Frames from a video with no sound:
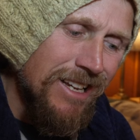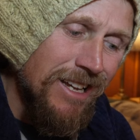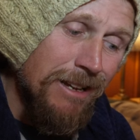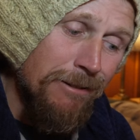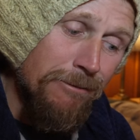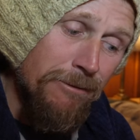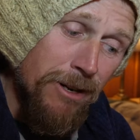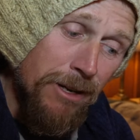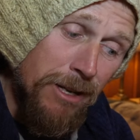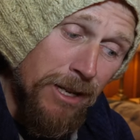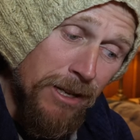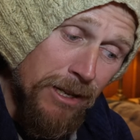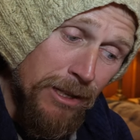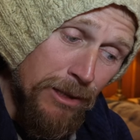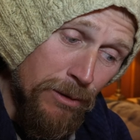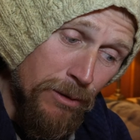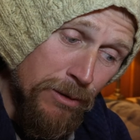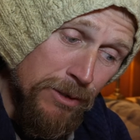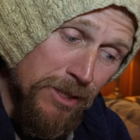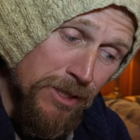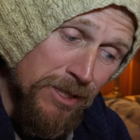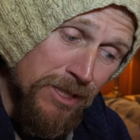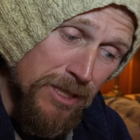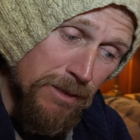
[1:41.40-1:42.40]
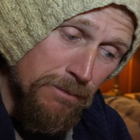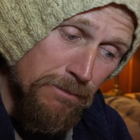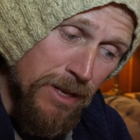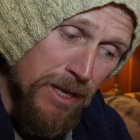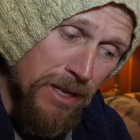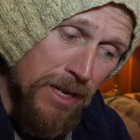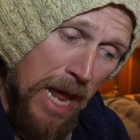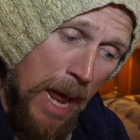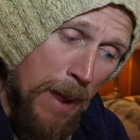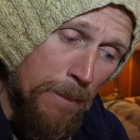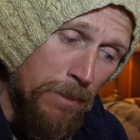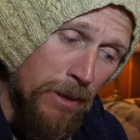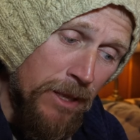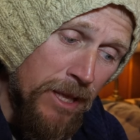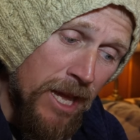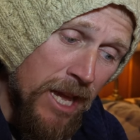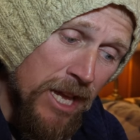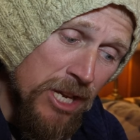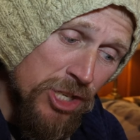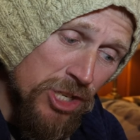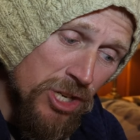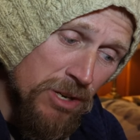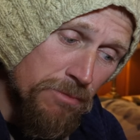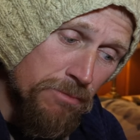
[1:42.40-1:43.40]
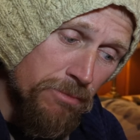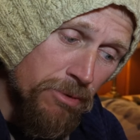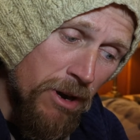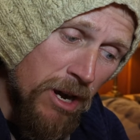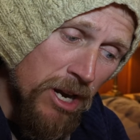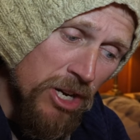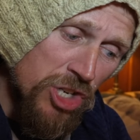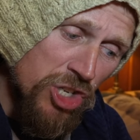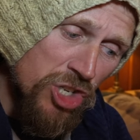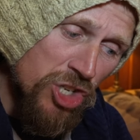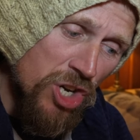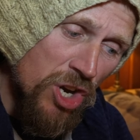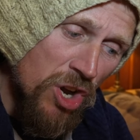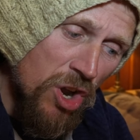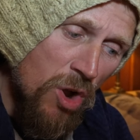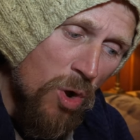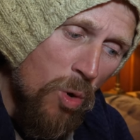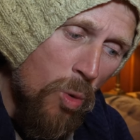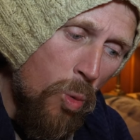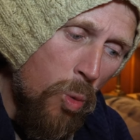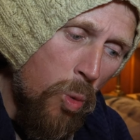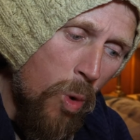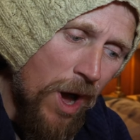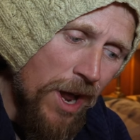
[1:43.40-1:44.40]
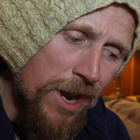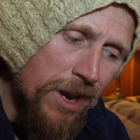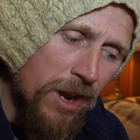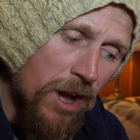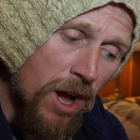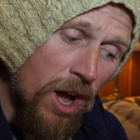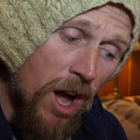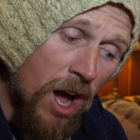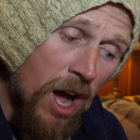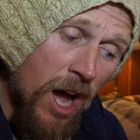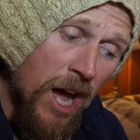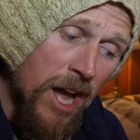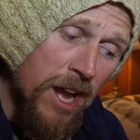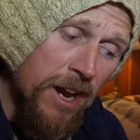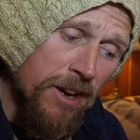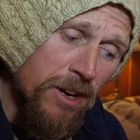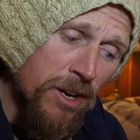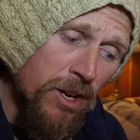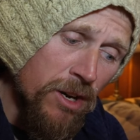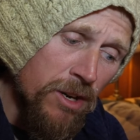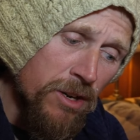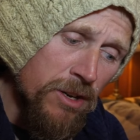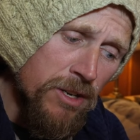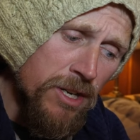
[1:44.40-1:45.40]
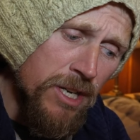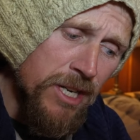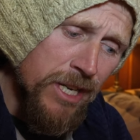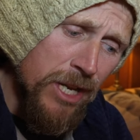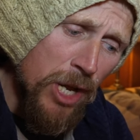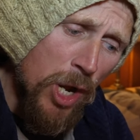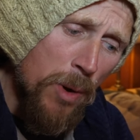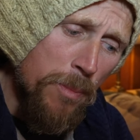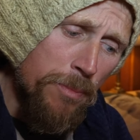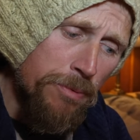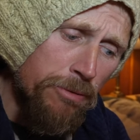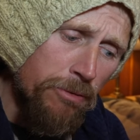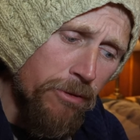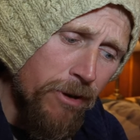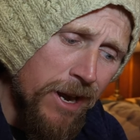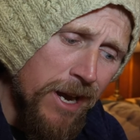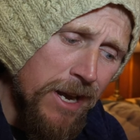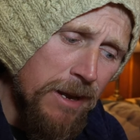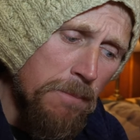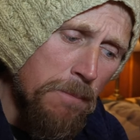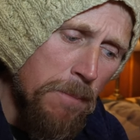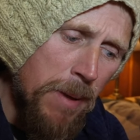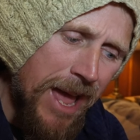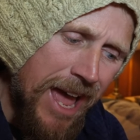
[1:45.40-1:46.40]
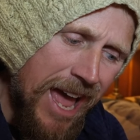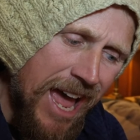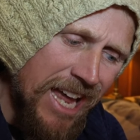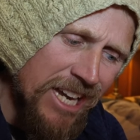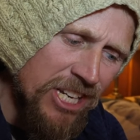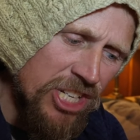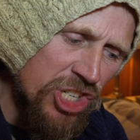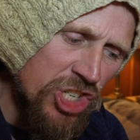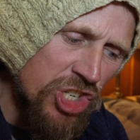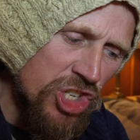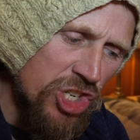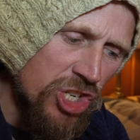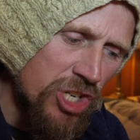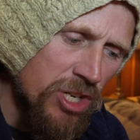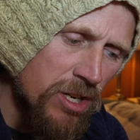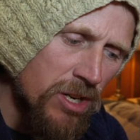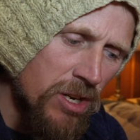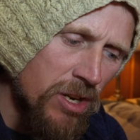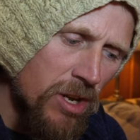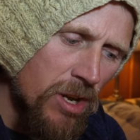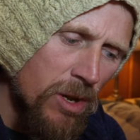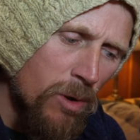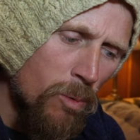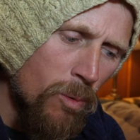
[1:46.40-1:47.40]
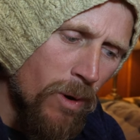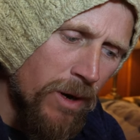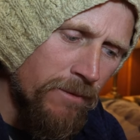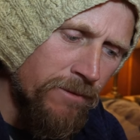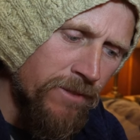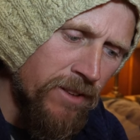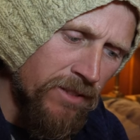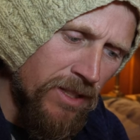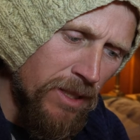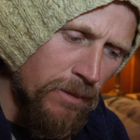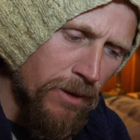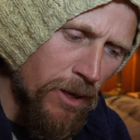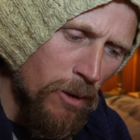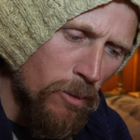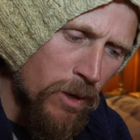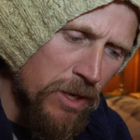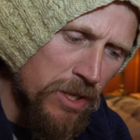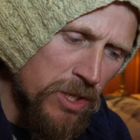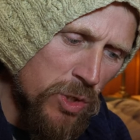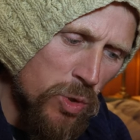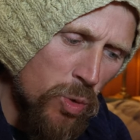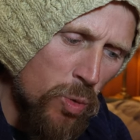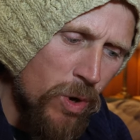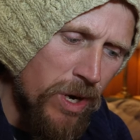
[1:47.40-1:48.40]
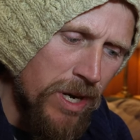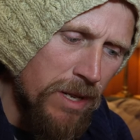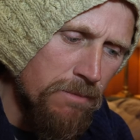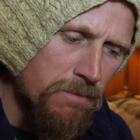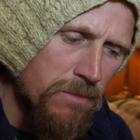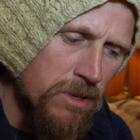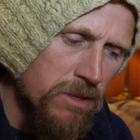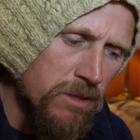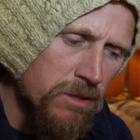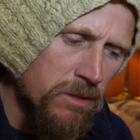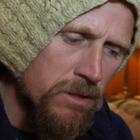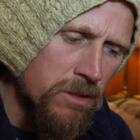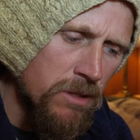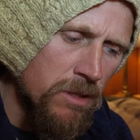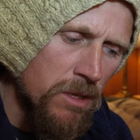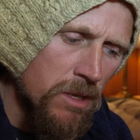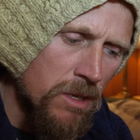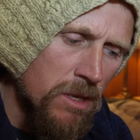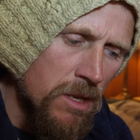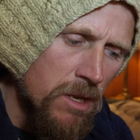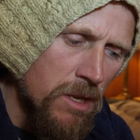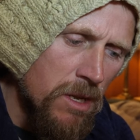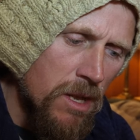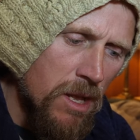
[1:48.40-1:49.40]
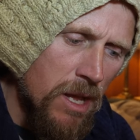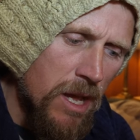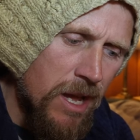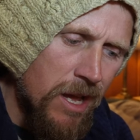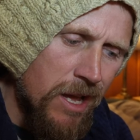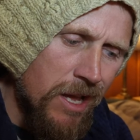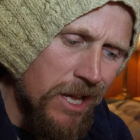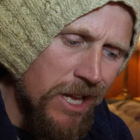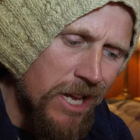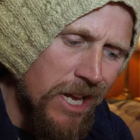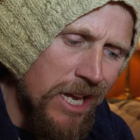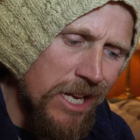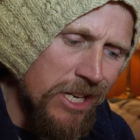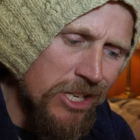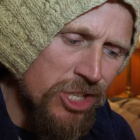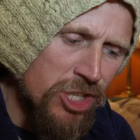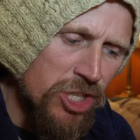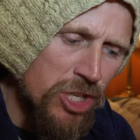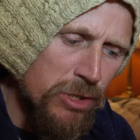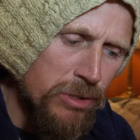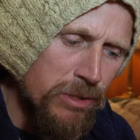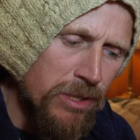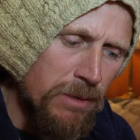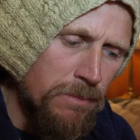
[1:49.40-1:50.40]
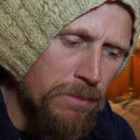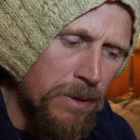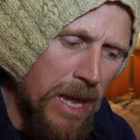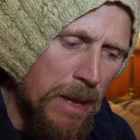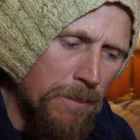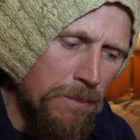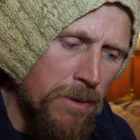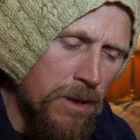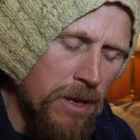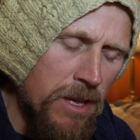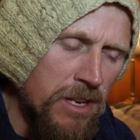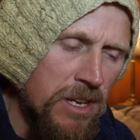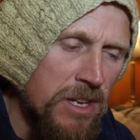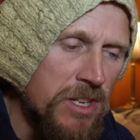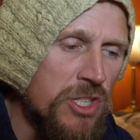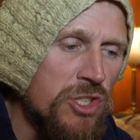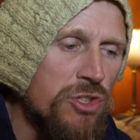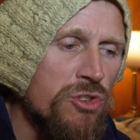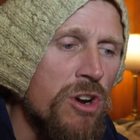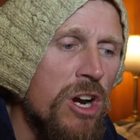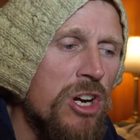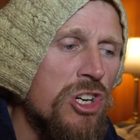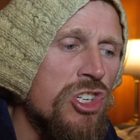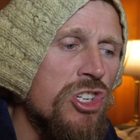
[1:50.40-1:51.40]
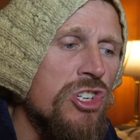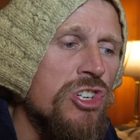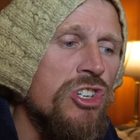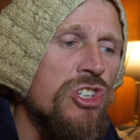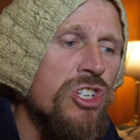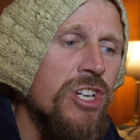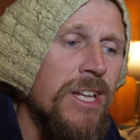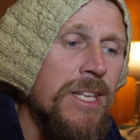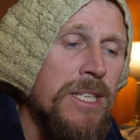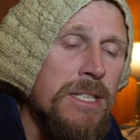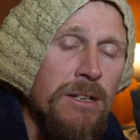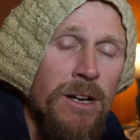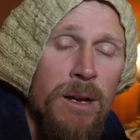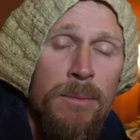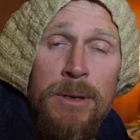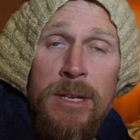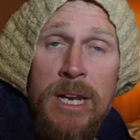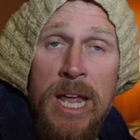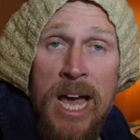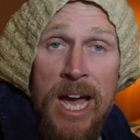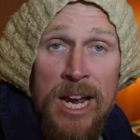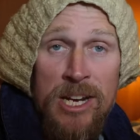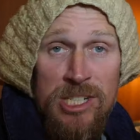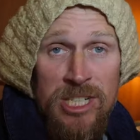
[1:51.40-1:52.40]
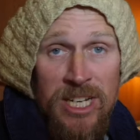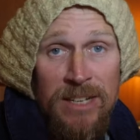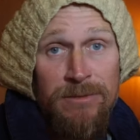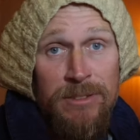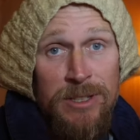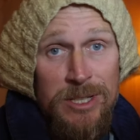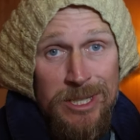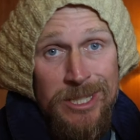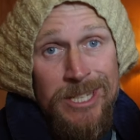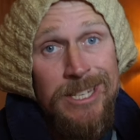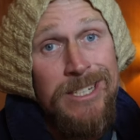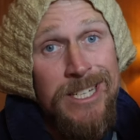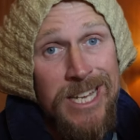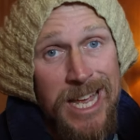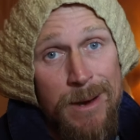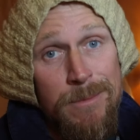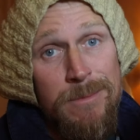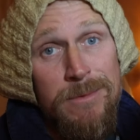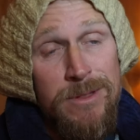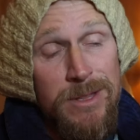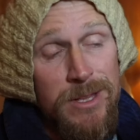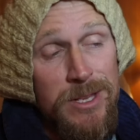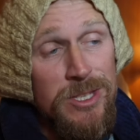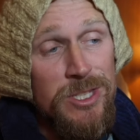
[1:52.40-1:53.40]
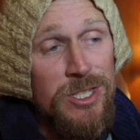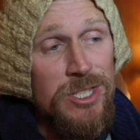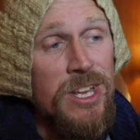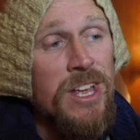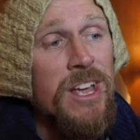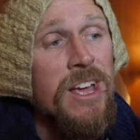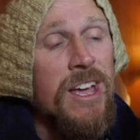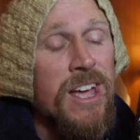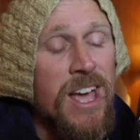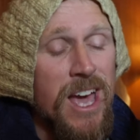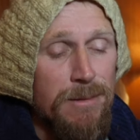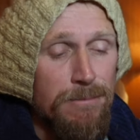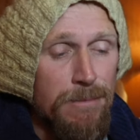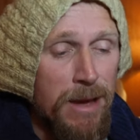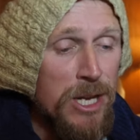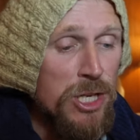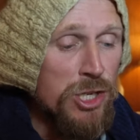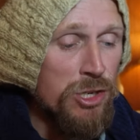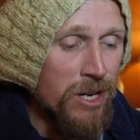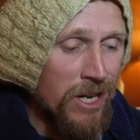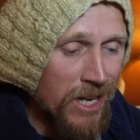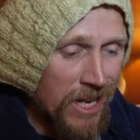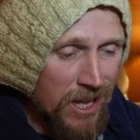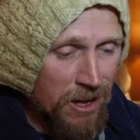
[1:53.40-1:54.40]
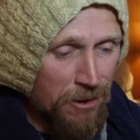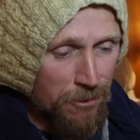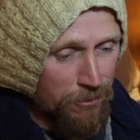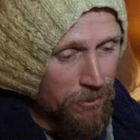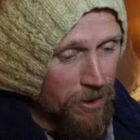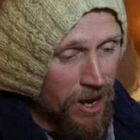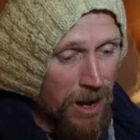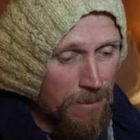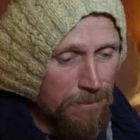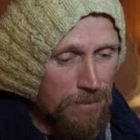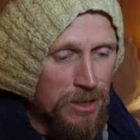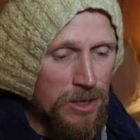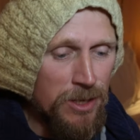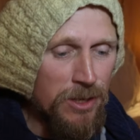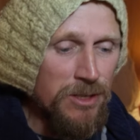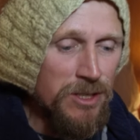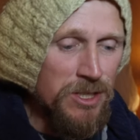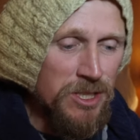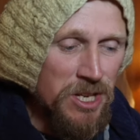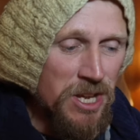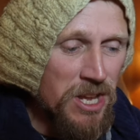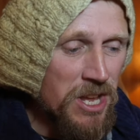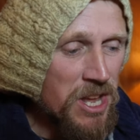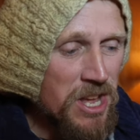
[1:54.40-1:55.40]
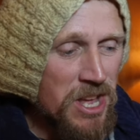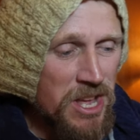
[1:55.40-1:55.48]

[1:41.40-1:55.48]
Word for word: It includes a cement application brush, one iron-on neoprene patch, 150 by 120mm, heat shielding paper and instruction sheet. So I'm gonna actually have to sit down with this and make sure I get it right, because